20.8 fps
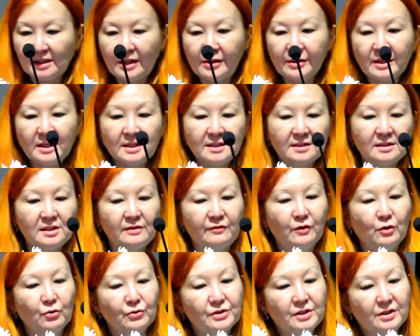and these
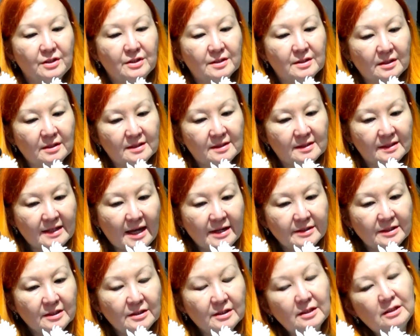devotees
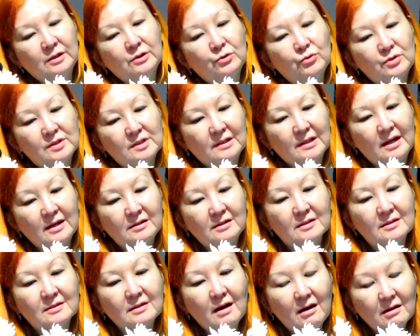standing, it looks like
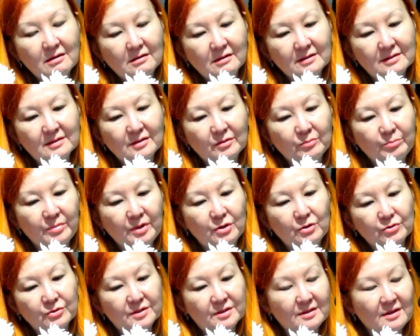a Sarkos,
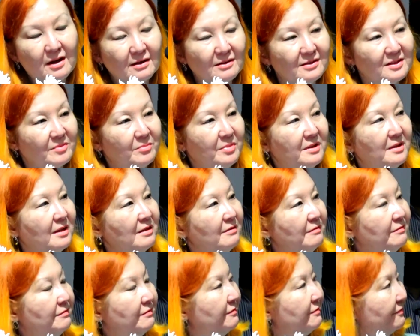because Sarkos became,